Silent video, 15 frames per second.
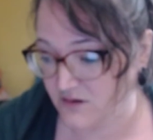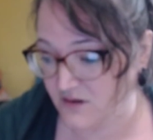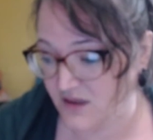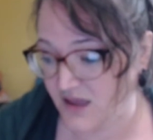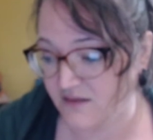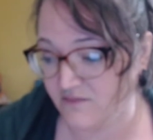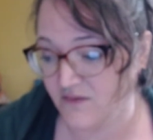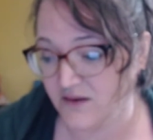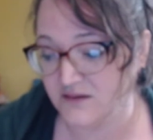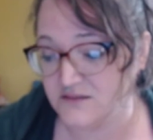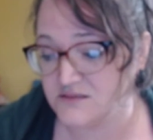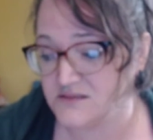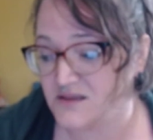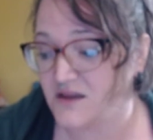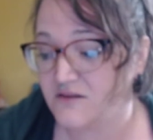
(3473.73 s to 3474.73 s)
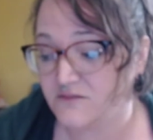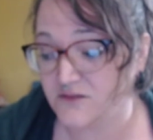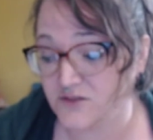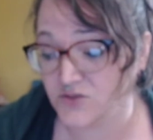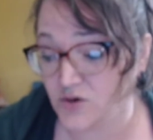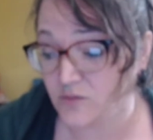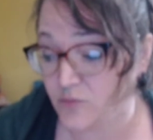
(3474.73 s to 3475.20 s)
And then instead of
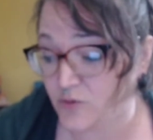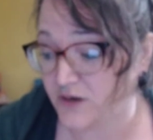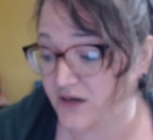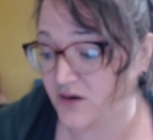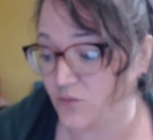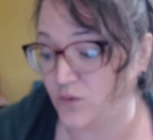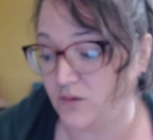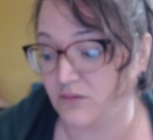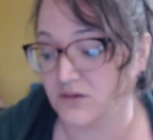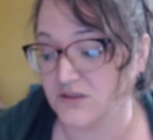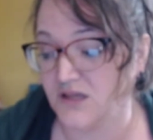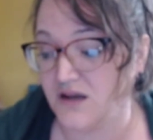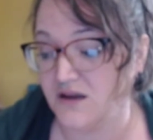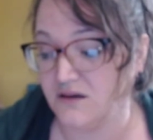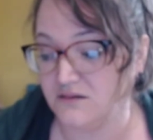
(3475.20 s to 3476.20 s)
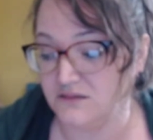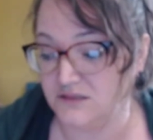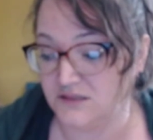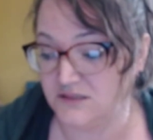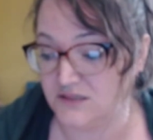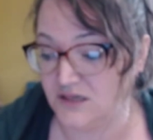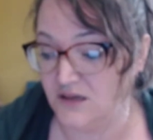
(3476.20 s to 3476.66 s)
interpreting, we rely on
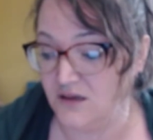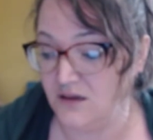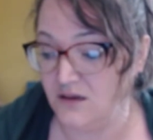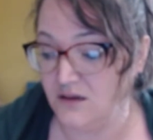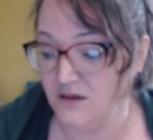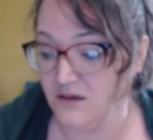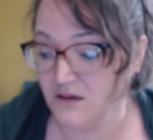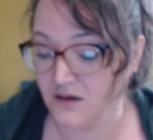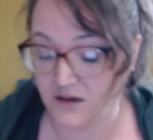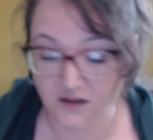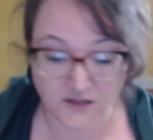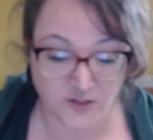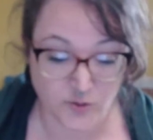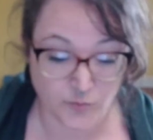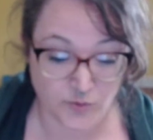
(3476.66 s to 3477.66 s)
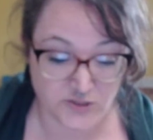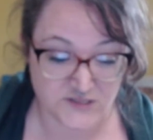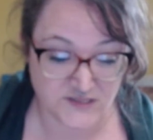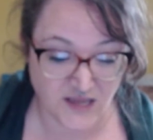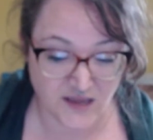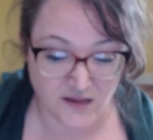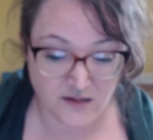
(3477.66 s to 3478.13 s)
it
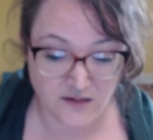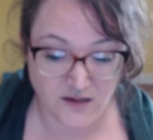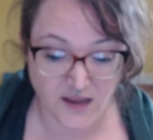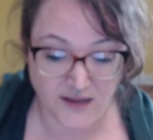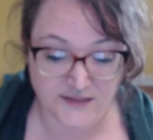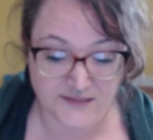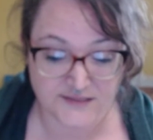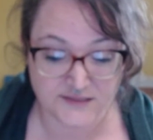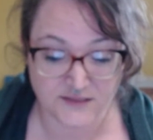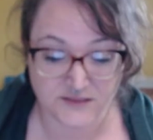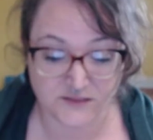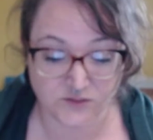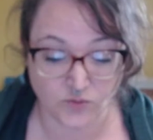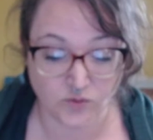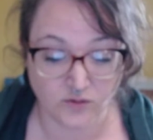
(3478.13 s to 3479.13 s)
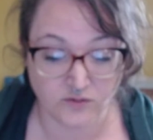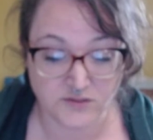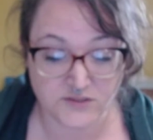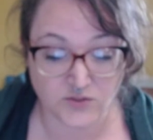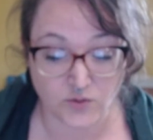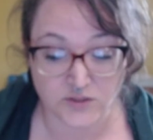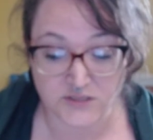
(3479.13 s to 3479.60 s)
100% as the sole
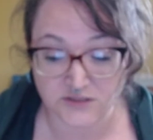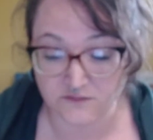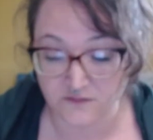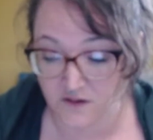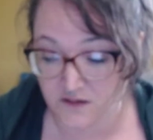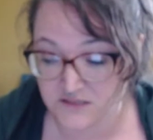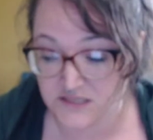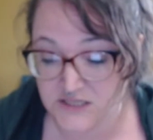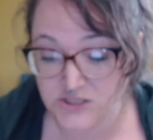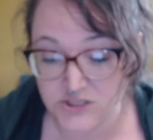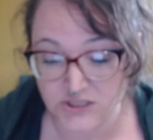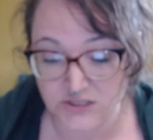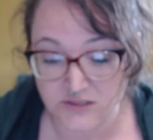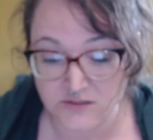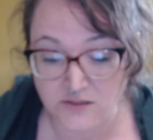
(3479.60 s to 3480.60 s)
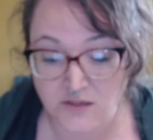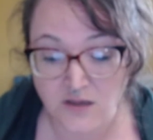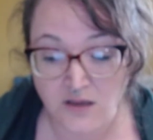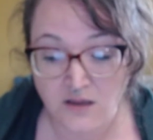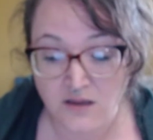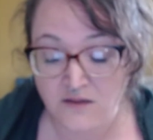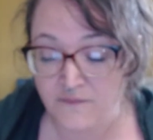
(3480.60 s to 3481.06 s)
source of our addiction
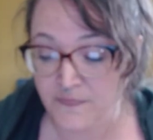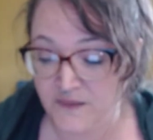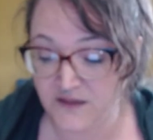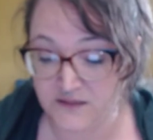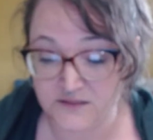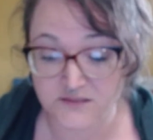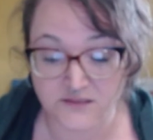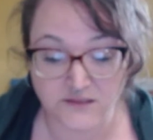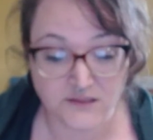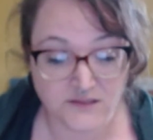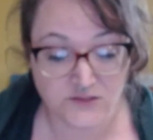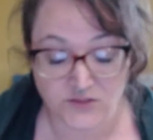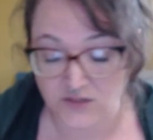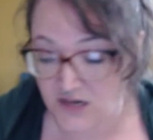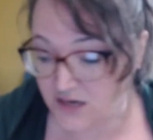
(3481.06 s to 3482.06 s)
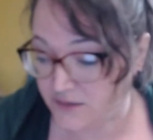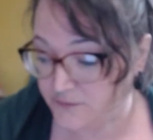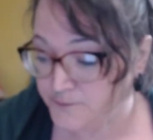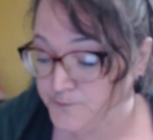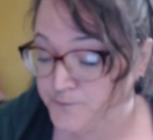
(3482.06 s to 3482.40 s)
is the internet.